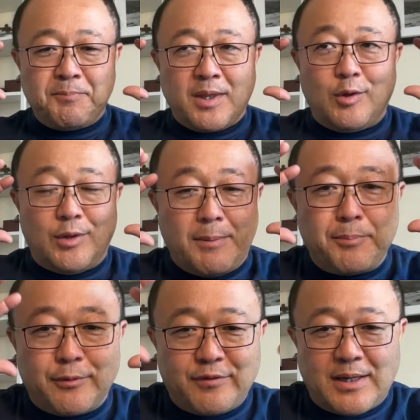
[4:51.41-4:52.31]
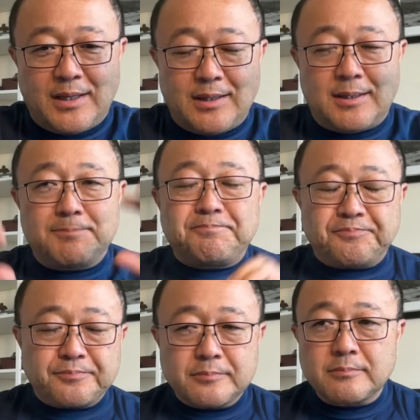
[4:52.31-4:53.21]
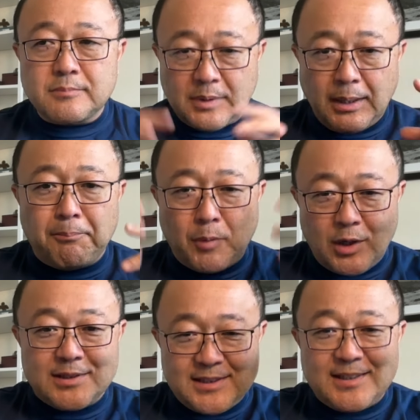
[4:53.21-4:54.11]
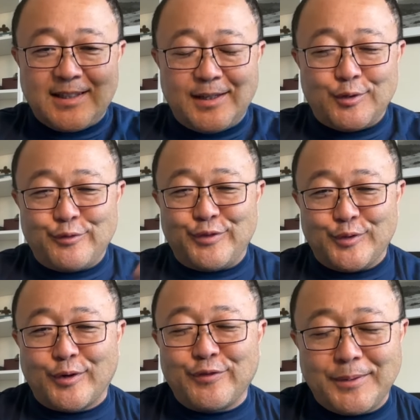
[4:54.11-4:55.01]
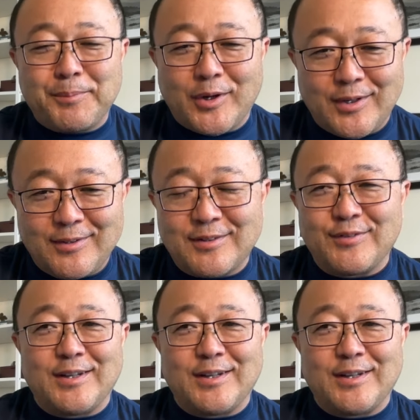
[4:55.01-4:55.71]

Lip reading: You then provide a more detailed view of the product, right?